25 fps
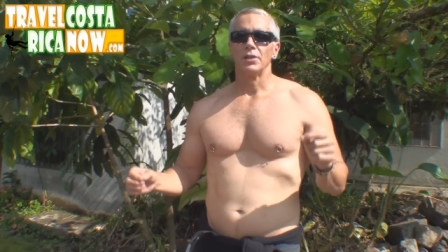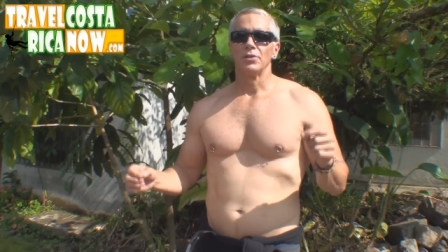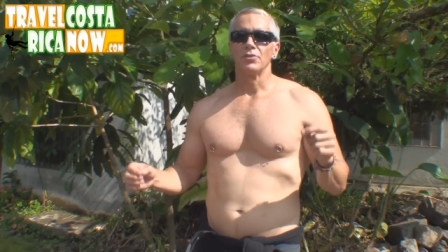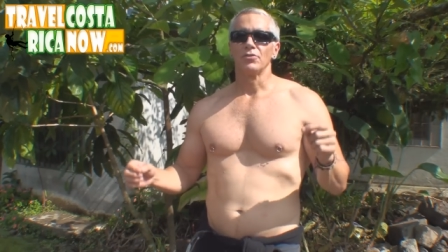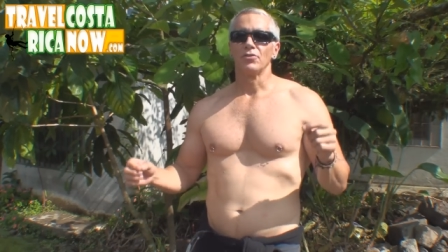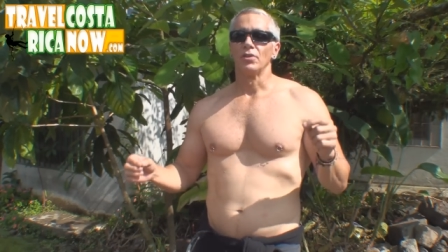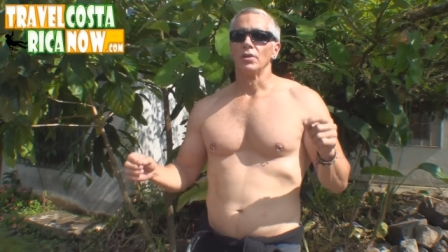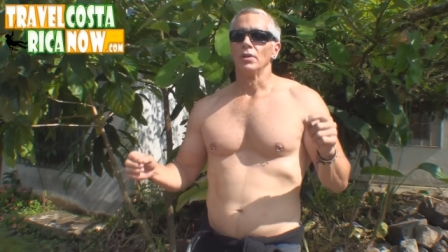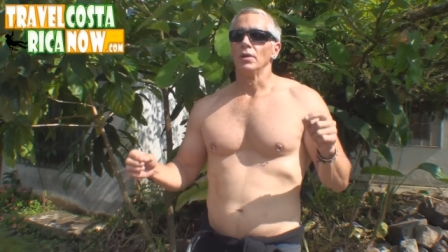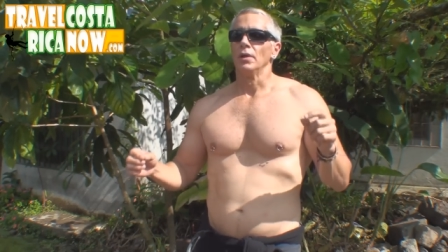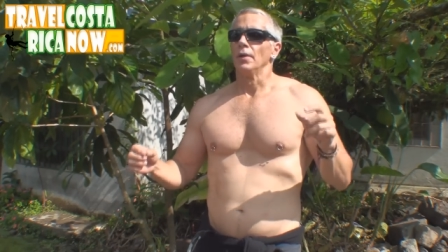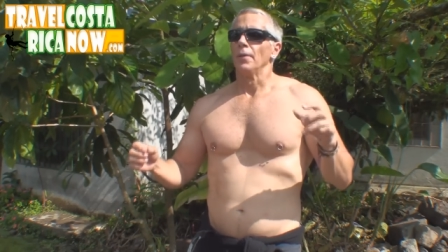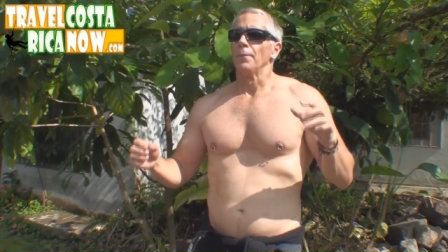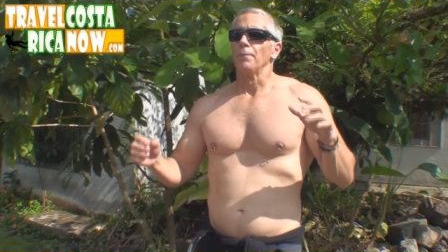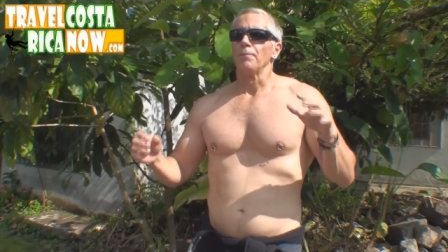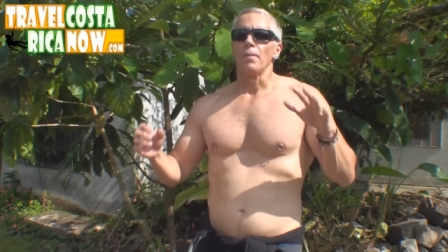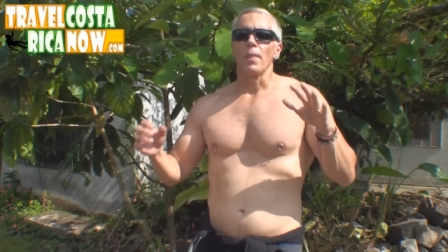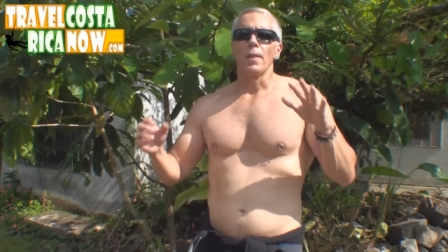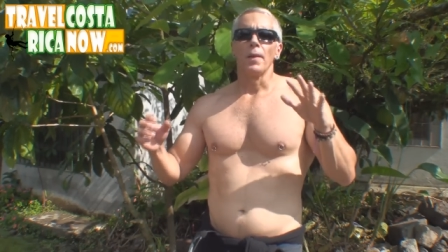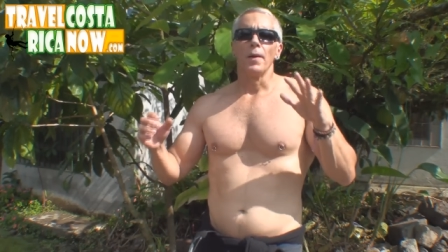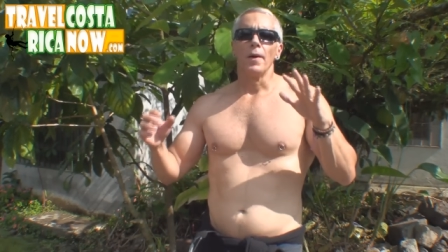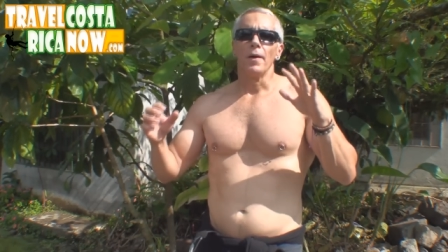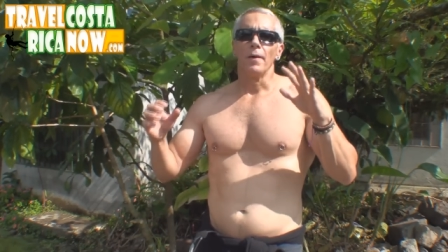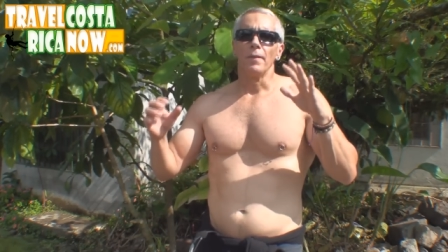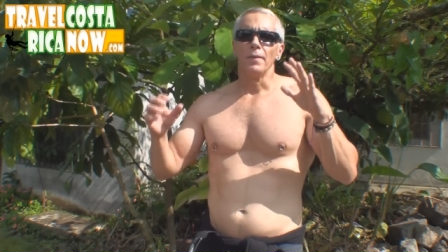It's
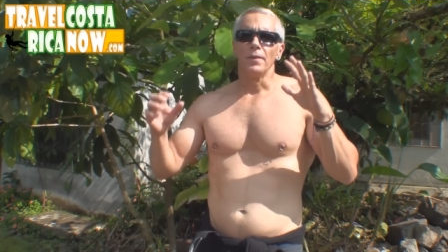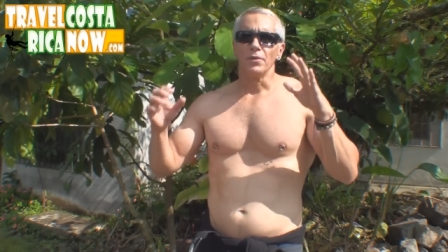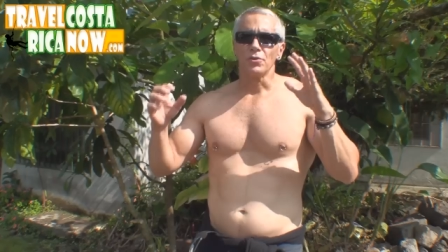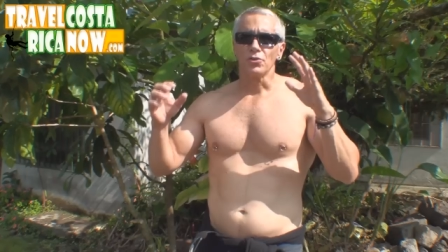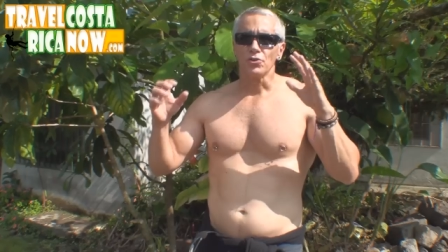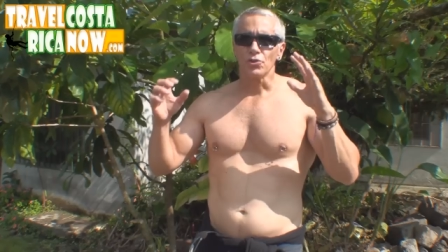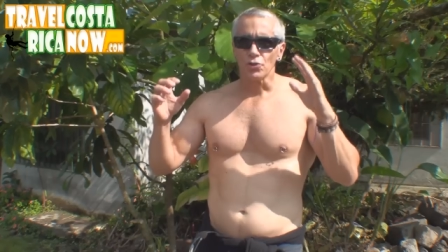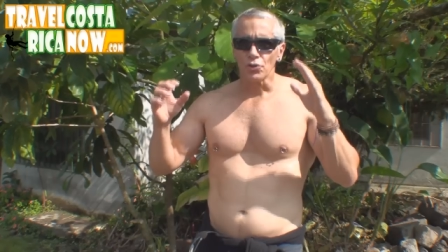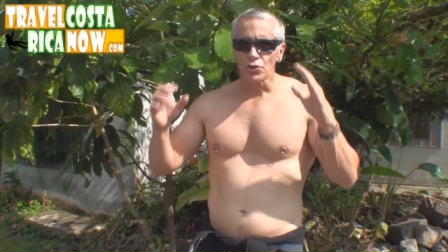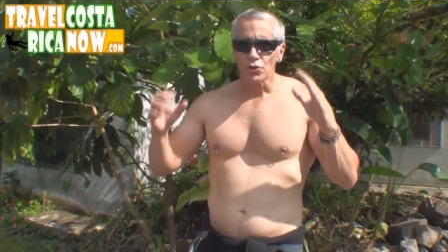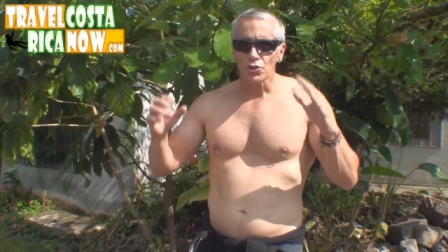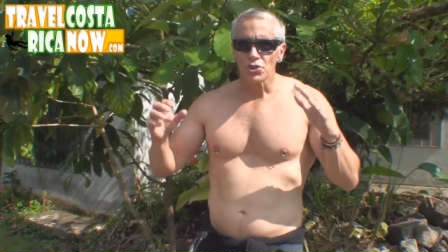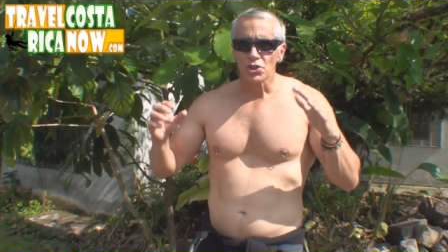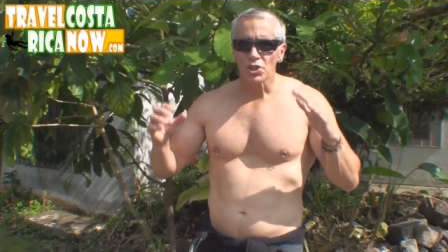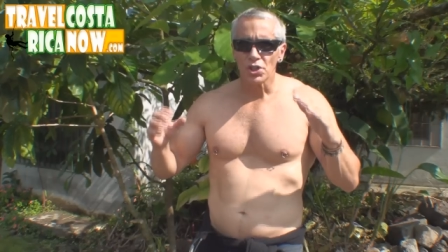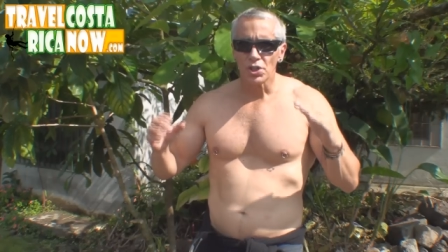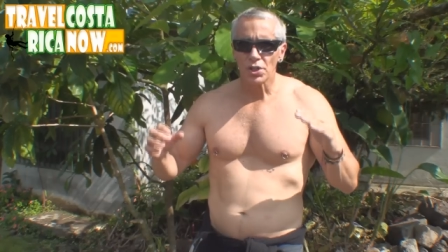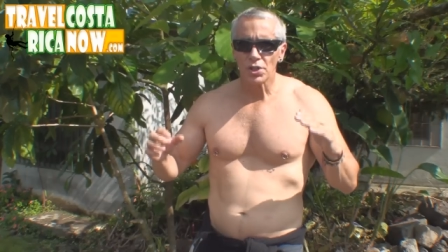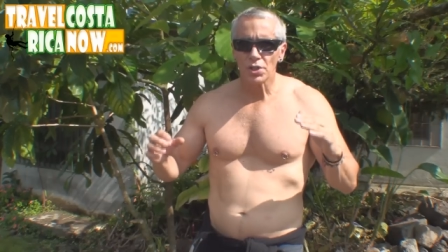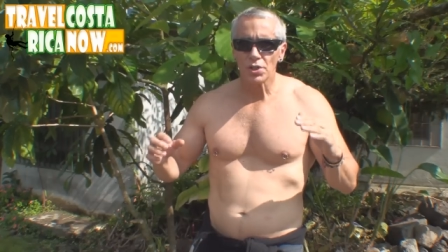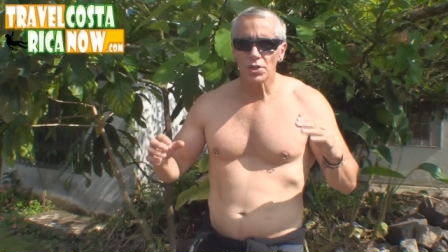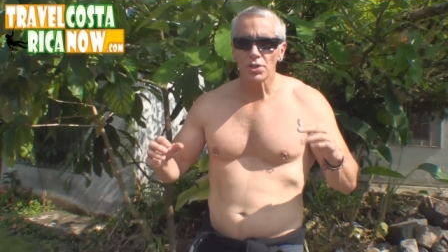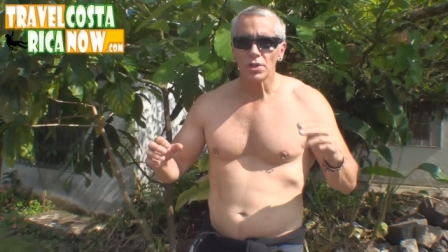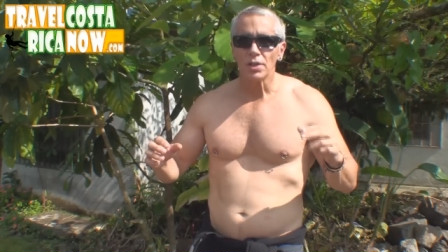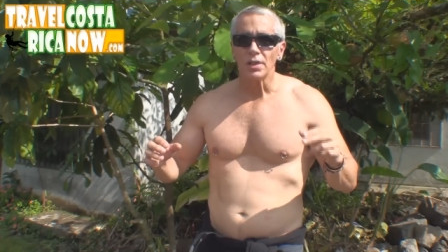uh, the church
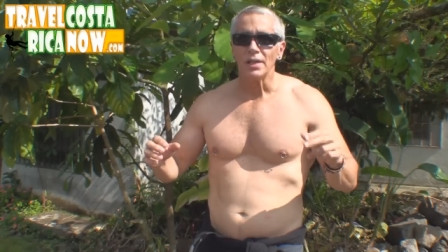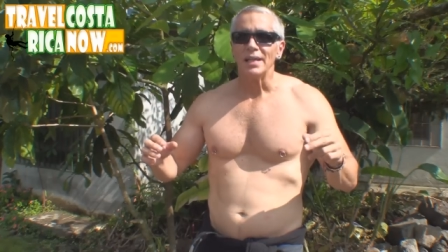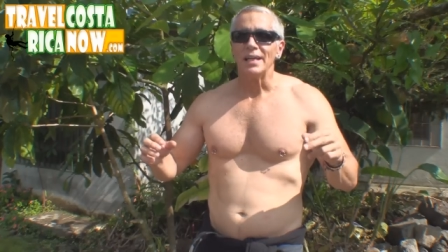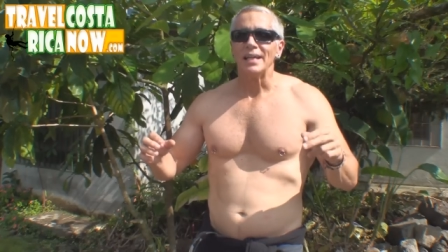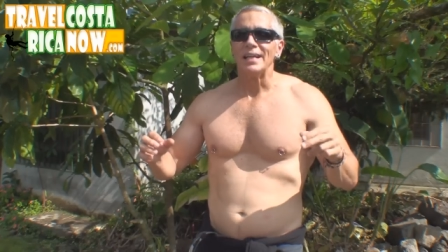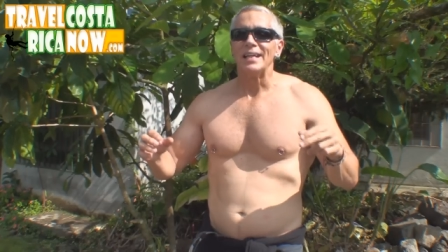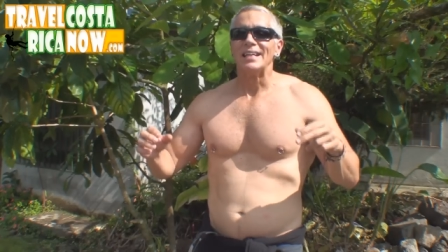here